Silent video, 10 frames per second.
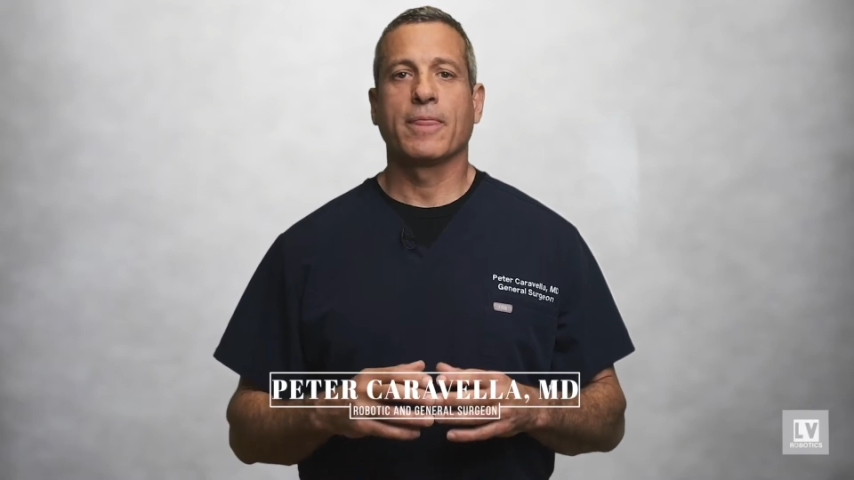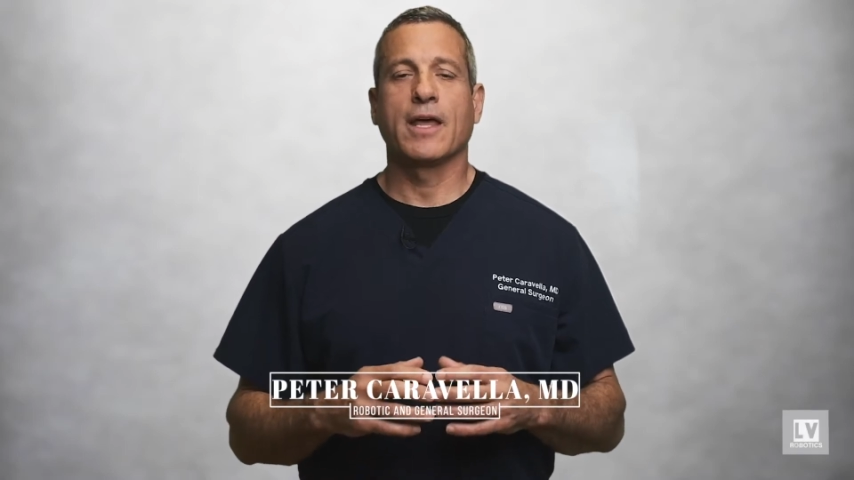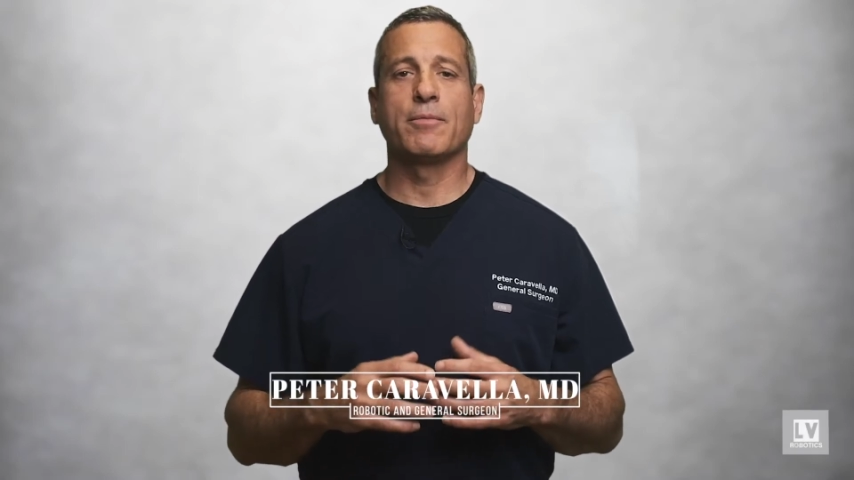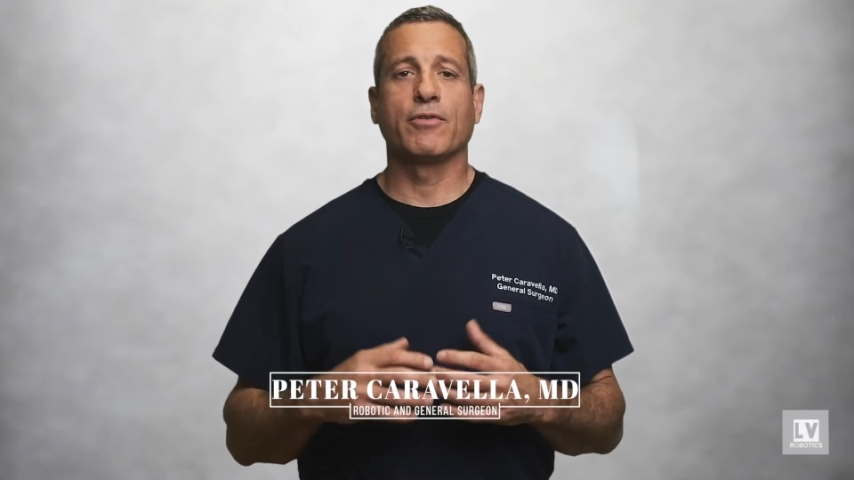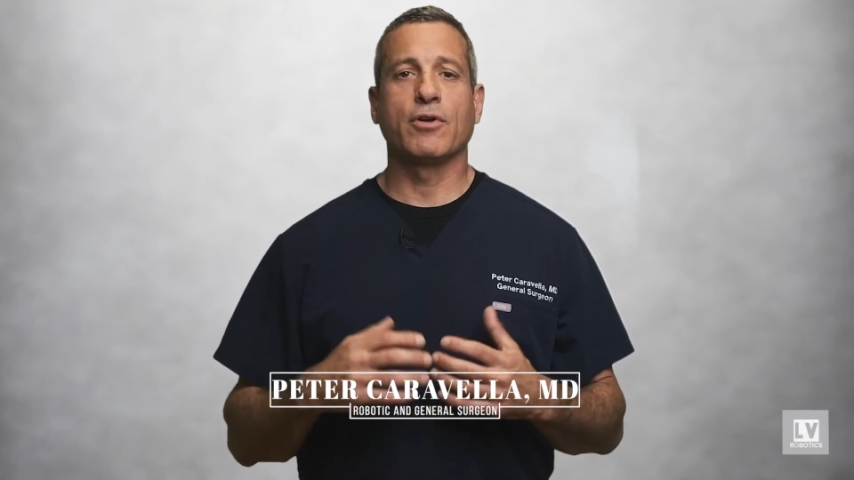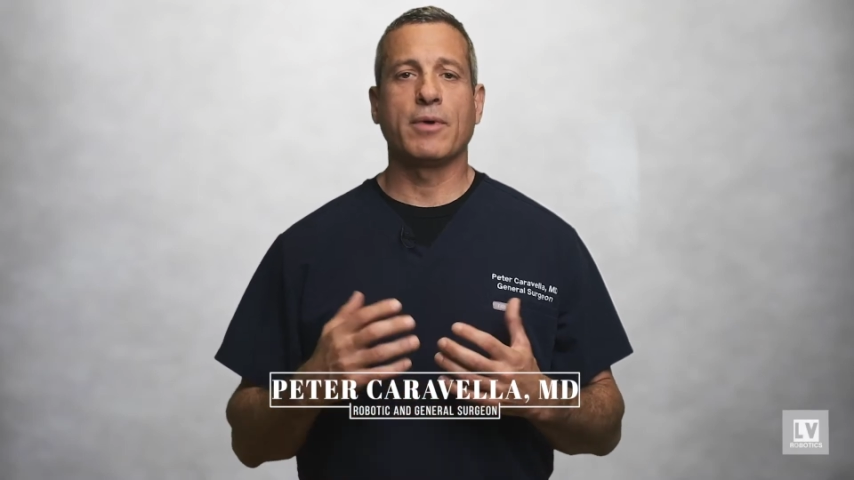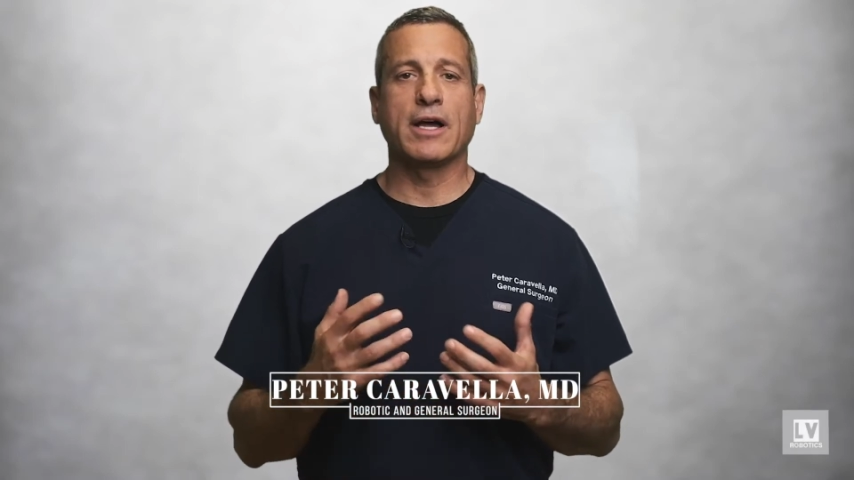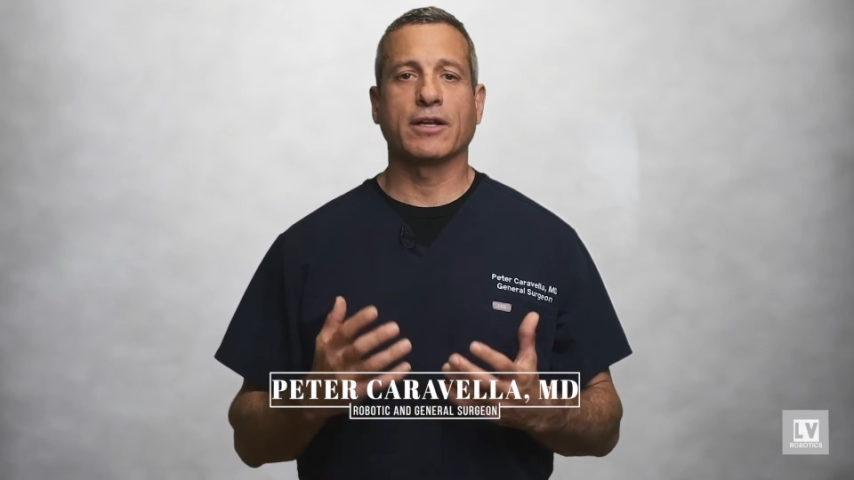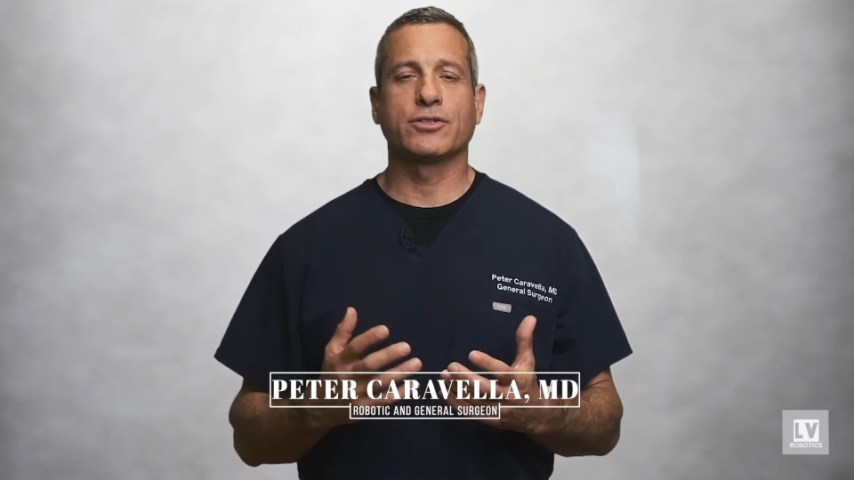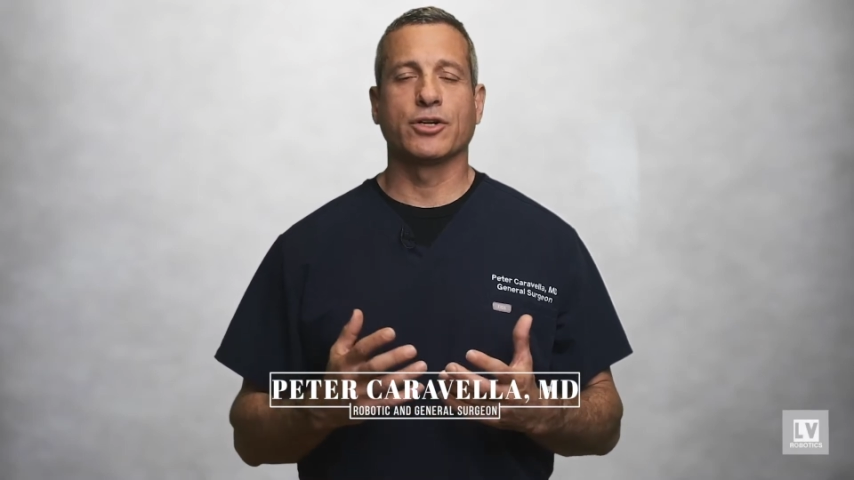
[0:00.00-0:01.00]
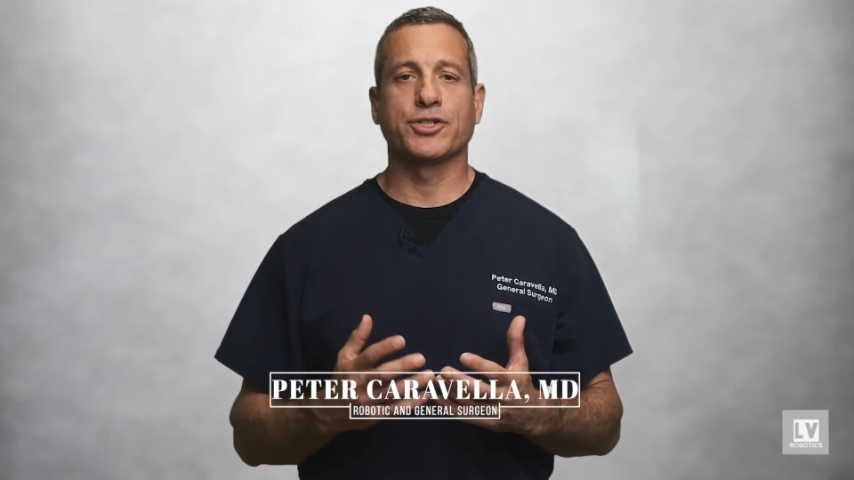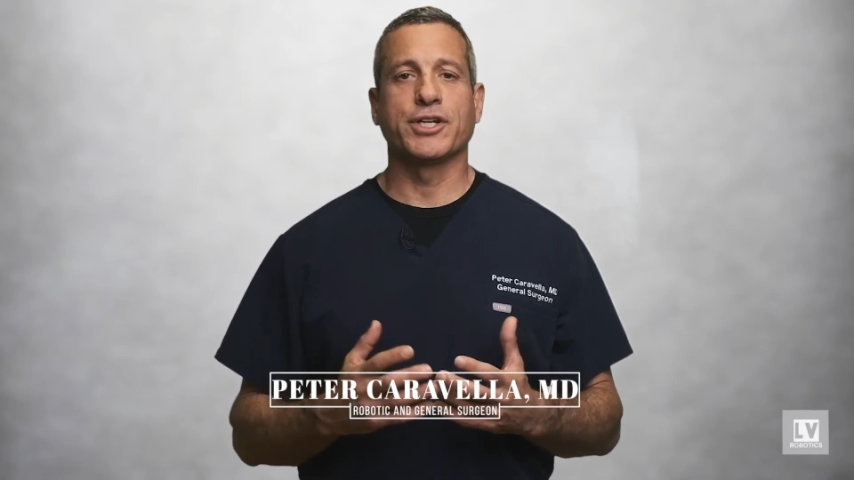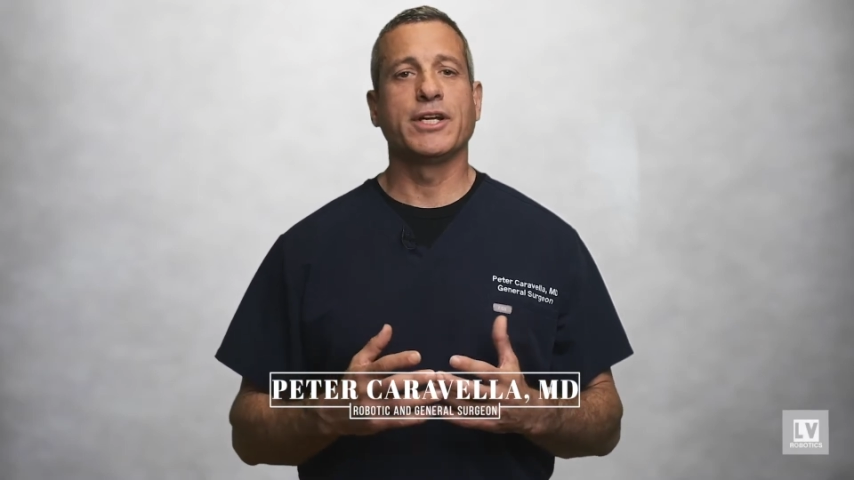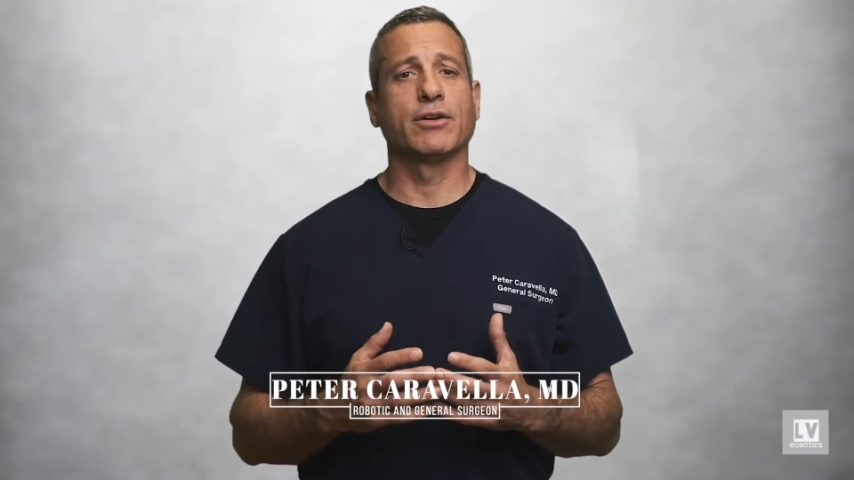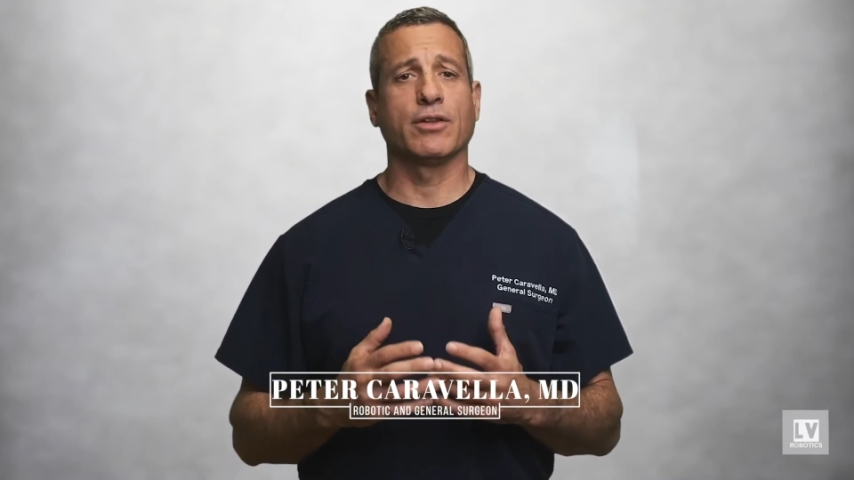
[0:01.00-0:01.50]
I'm a robotic surgeon
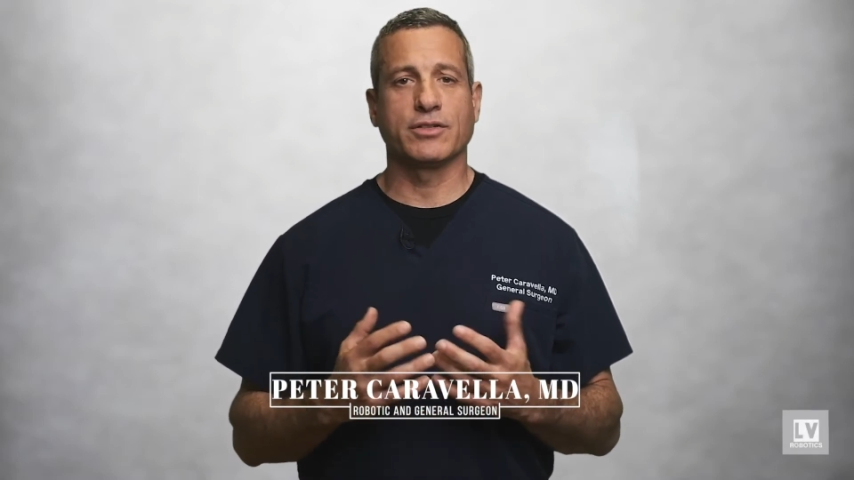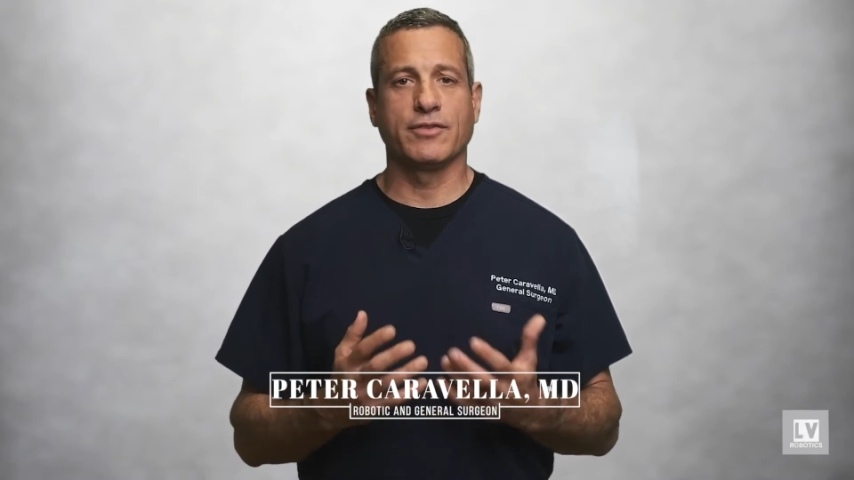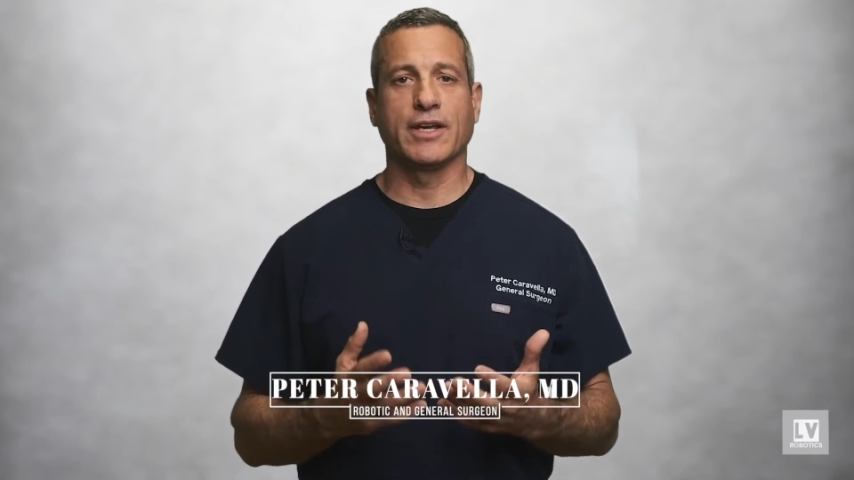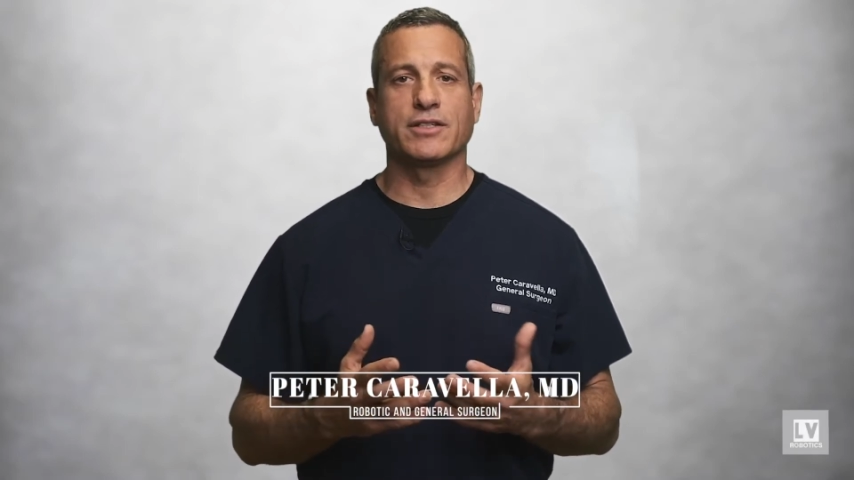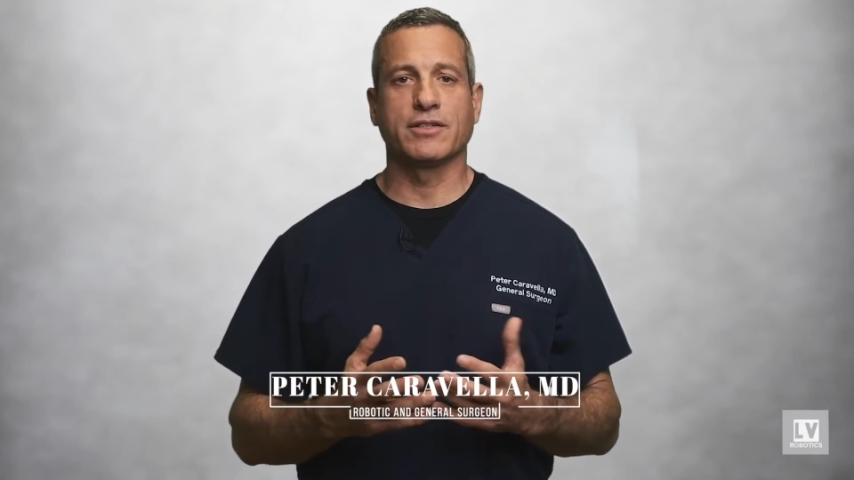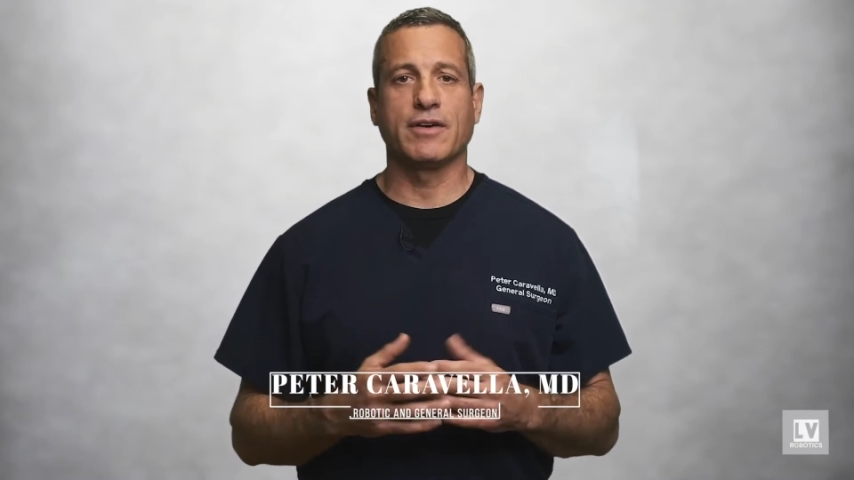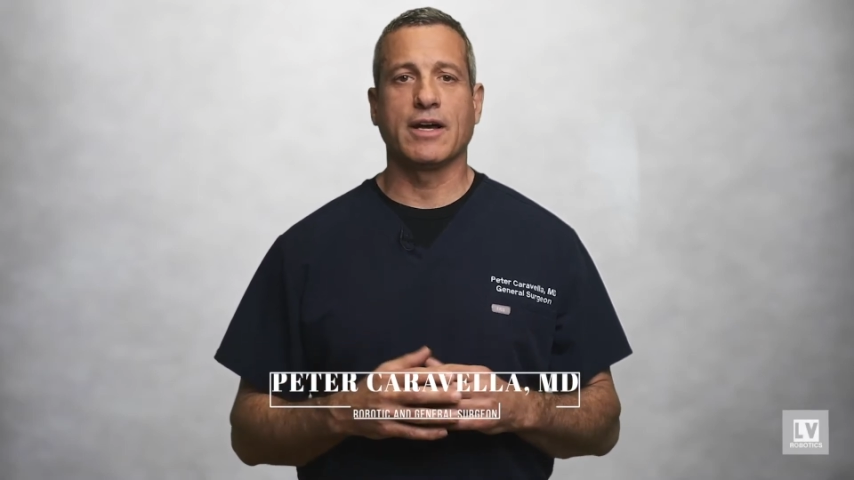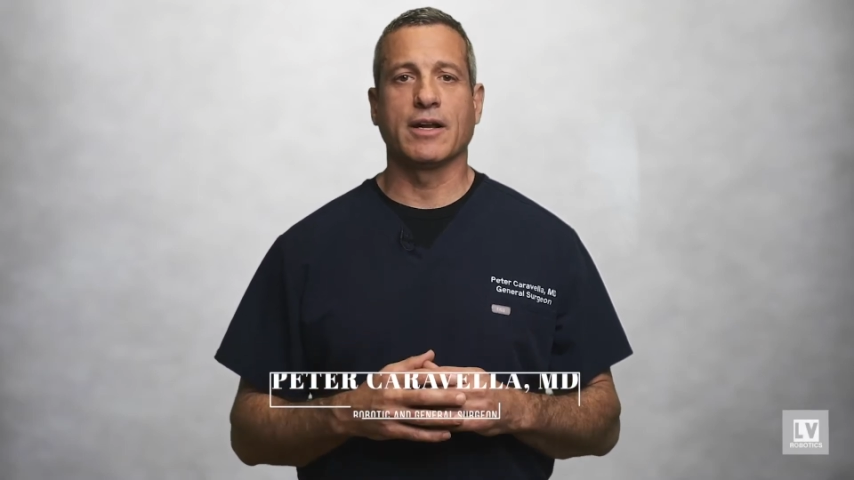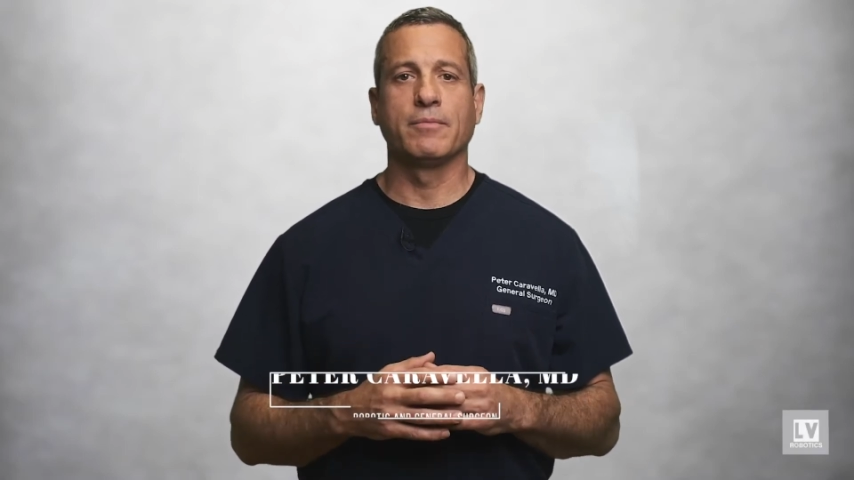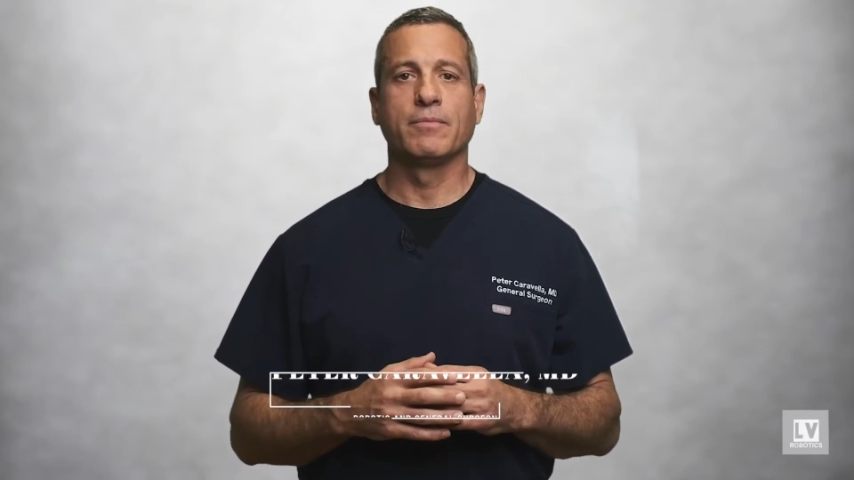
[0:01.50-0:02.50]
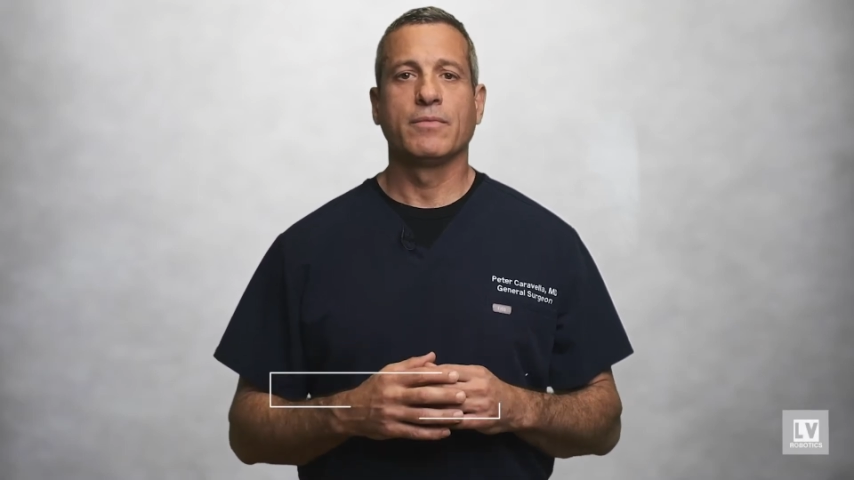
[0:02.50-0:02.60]
here in Las Vegas, Nevada.